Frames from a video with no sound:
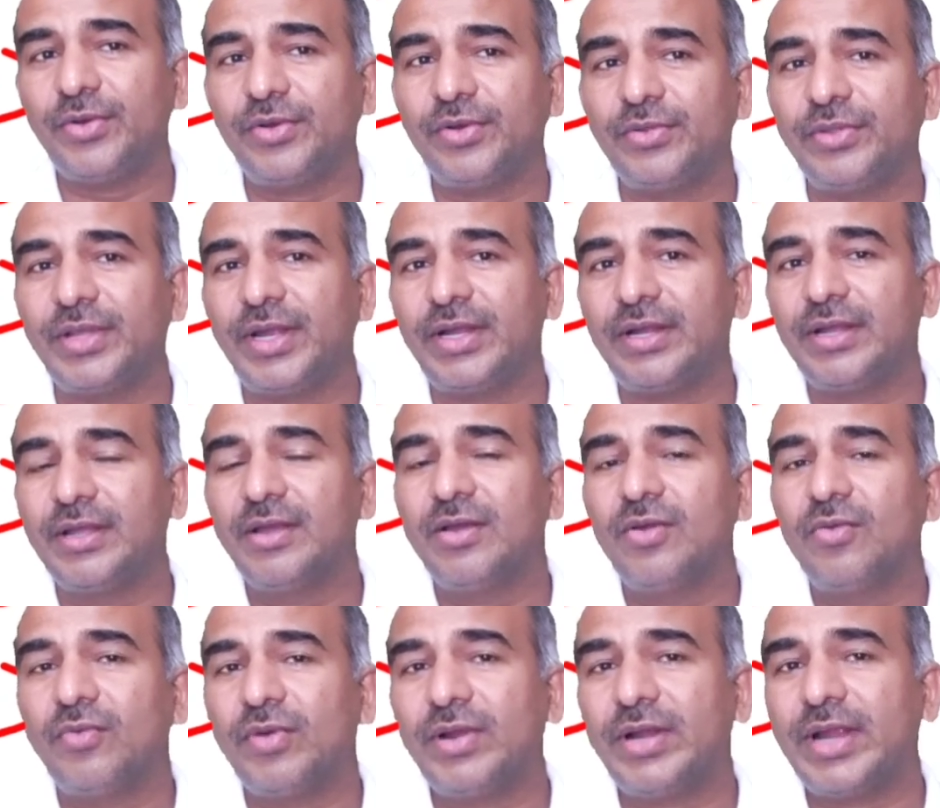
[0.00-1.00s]
told you that
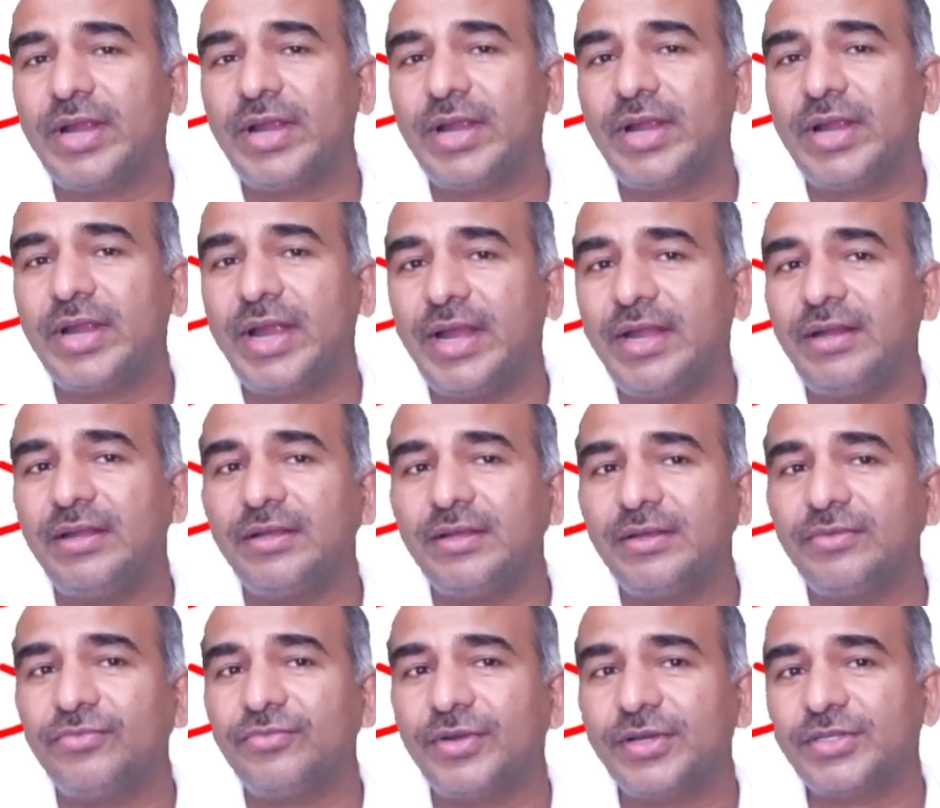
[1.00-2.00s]
one hand
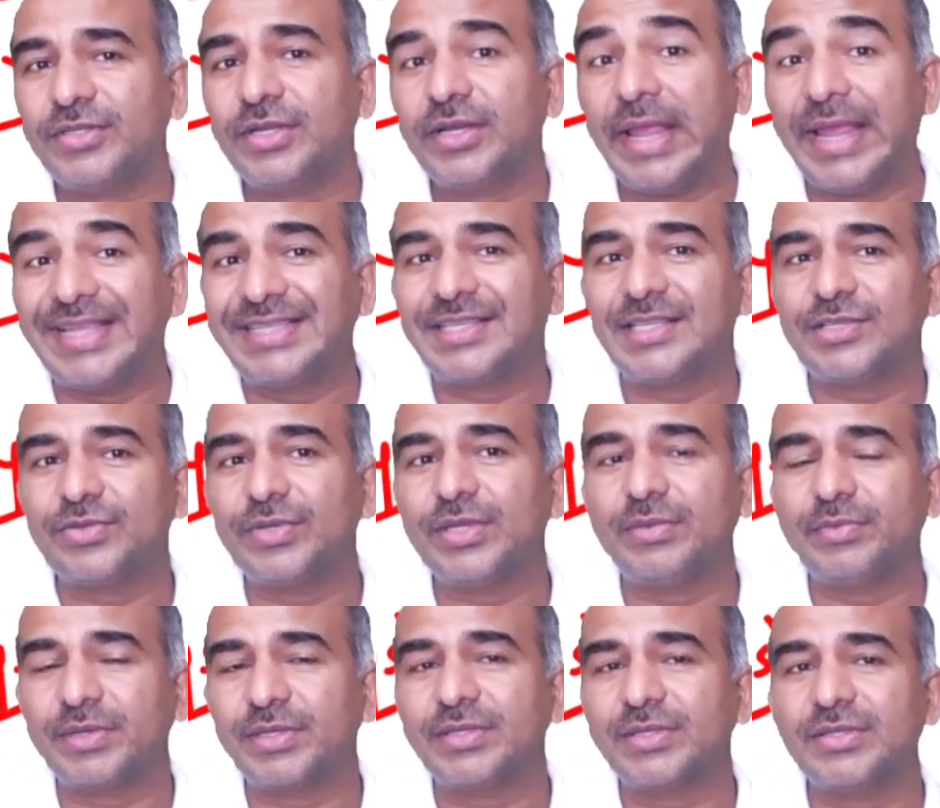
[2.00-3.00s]
function excessive
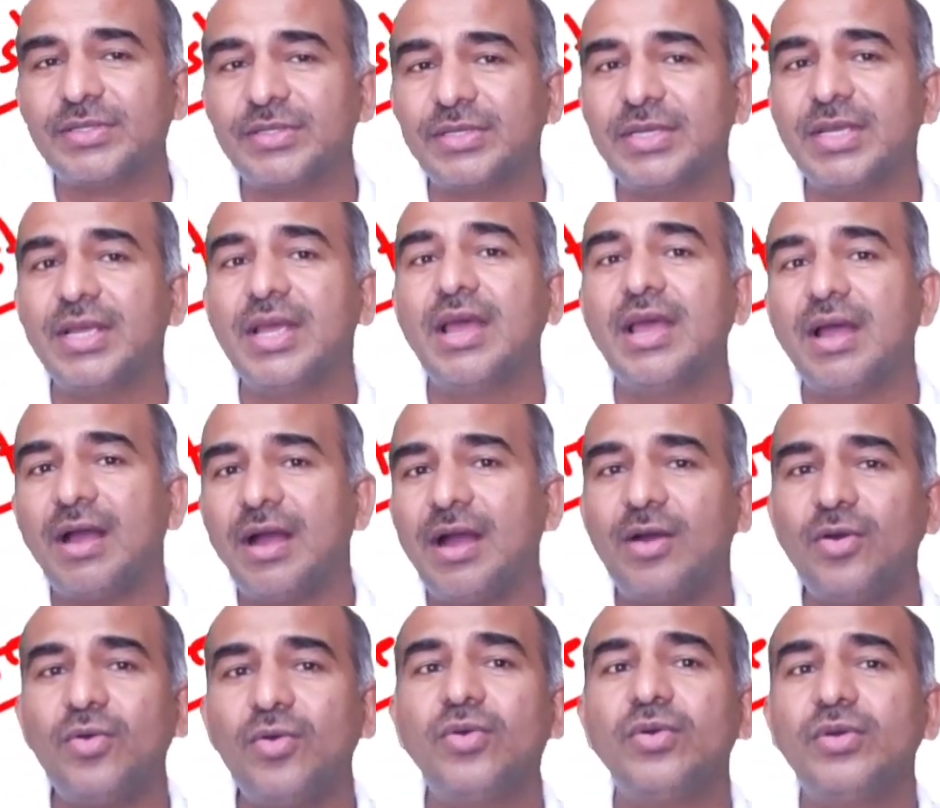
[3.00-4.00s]
in emergency.
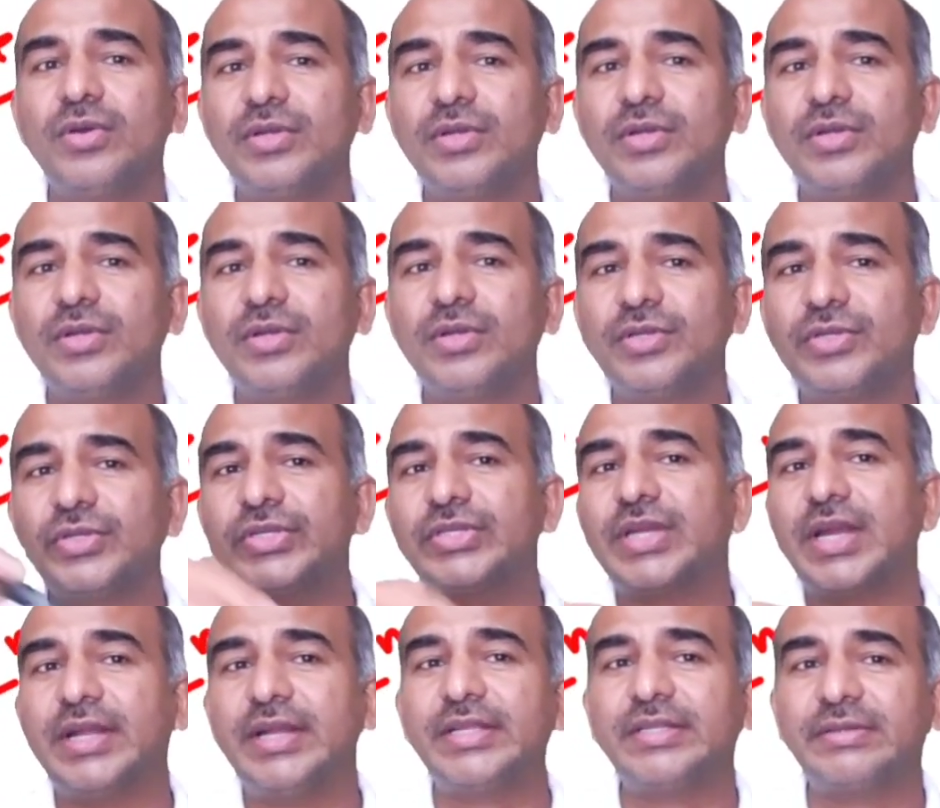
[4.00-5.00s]
How? Just
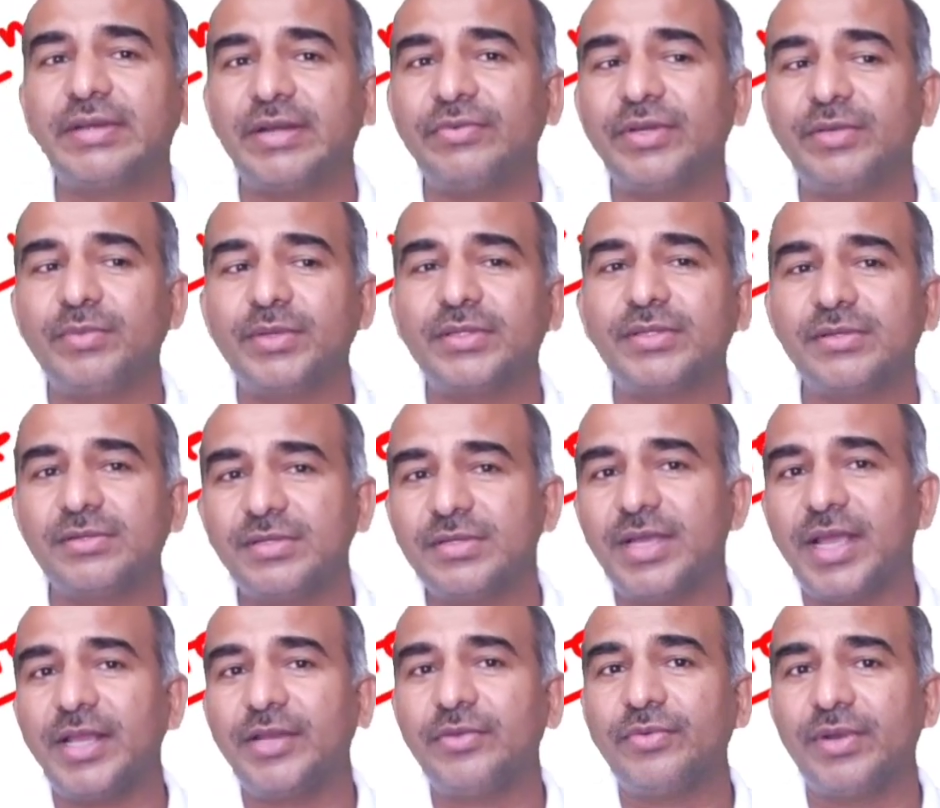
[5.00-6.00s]
understand one
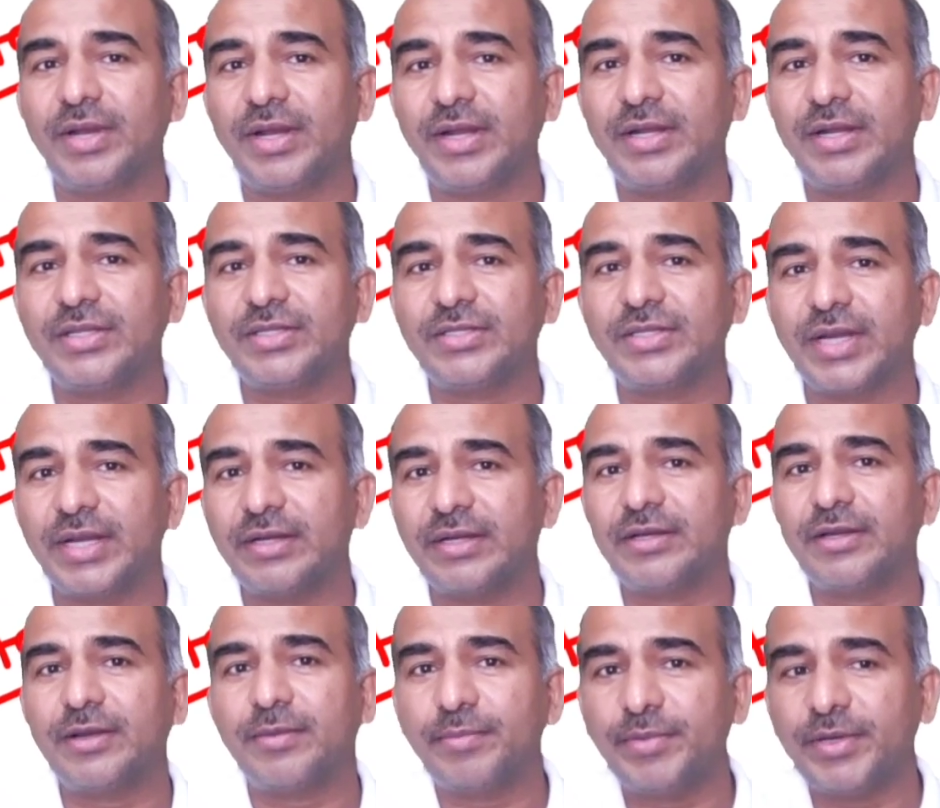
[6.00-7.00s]
emergency and you will
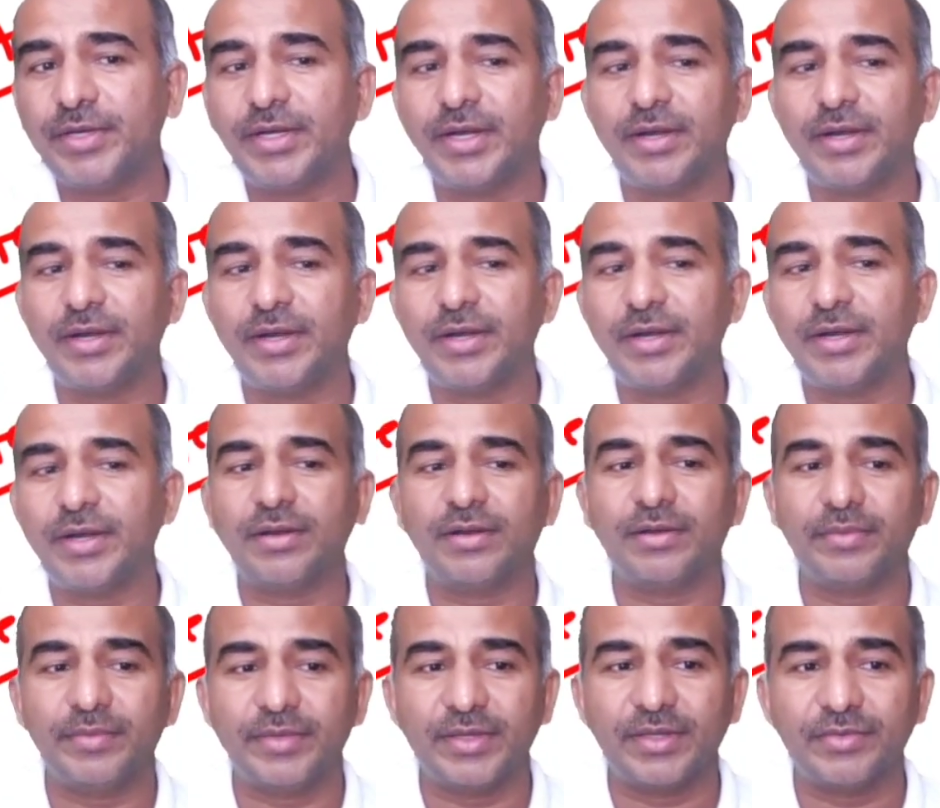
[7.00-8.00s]
understand complete autonomic
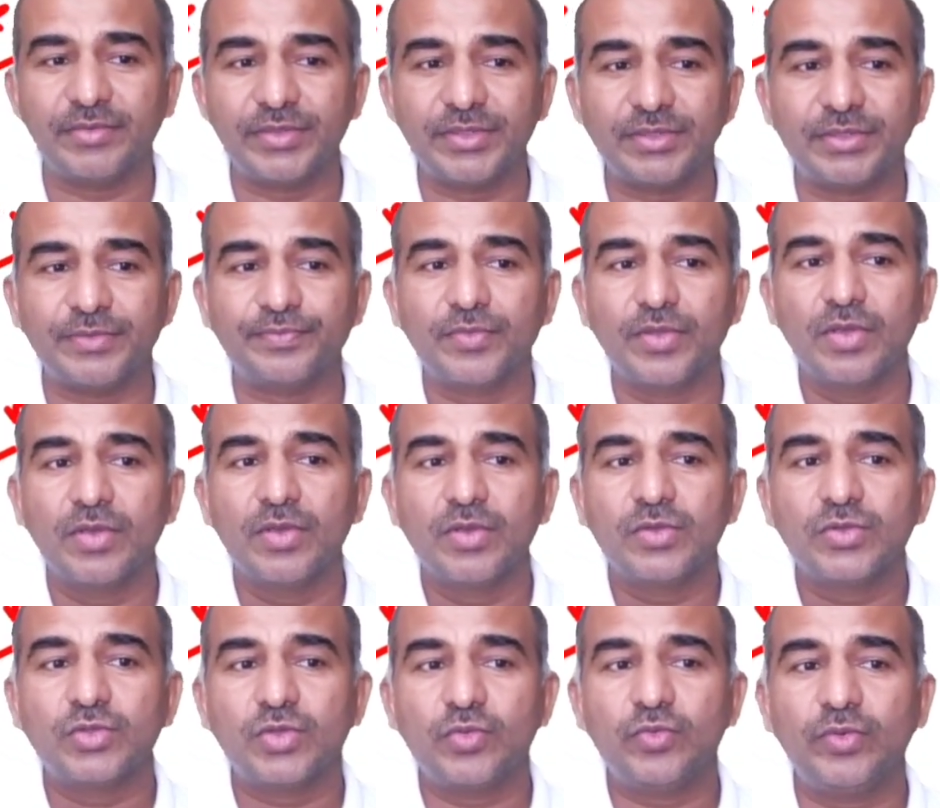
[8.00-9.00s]
nervous system.
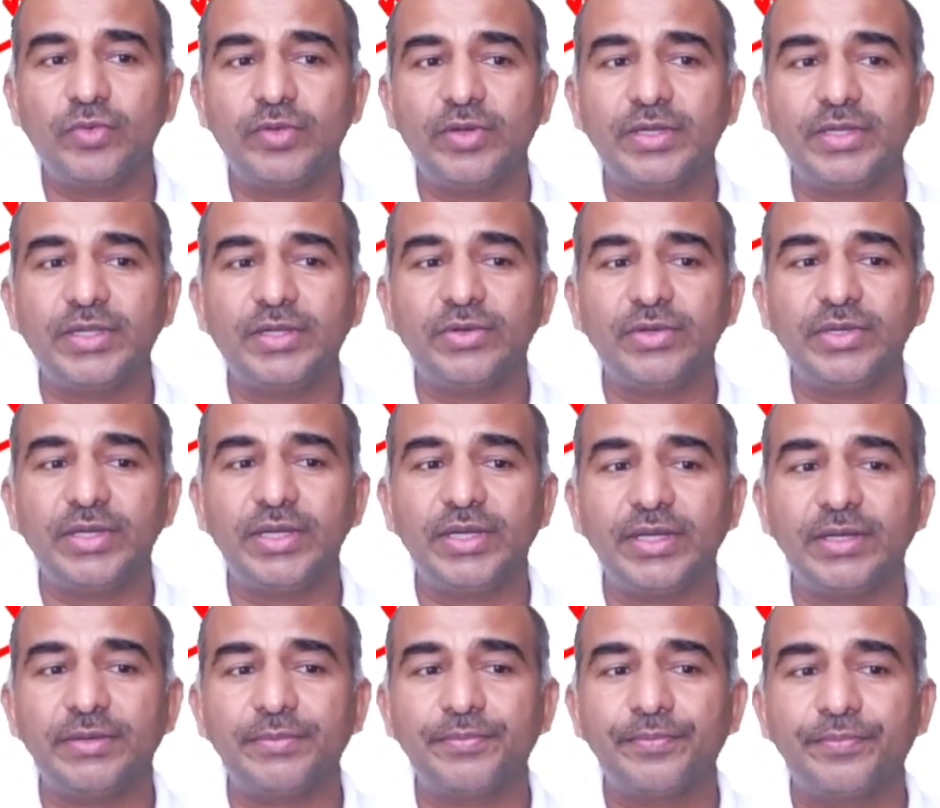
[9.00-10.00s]
So we will go
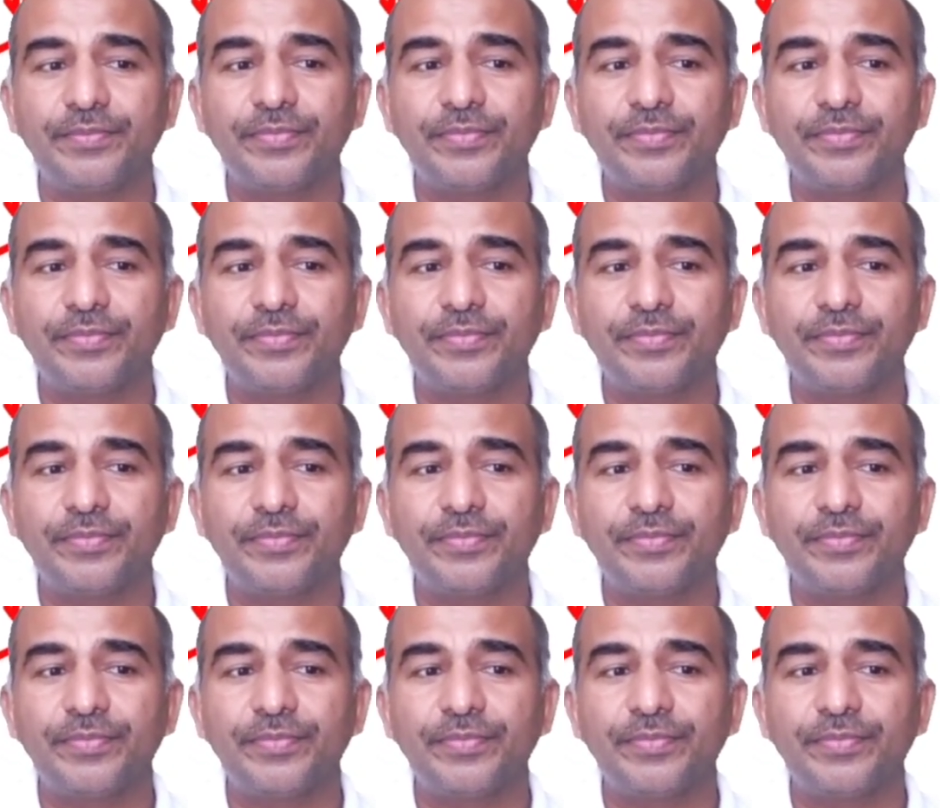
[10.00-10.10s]
here.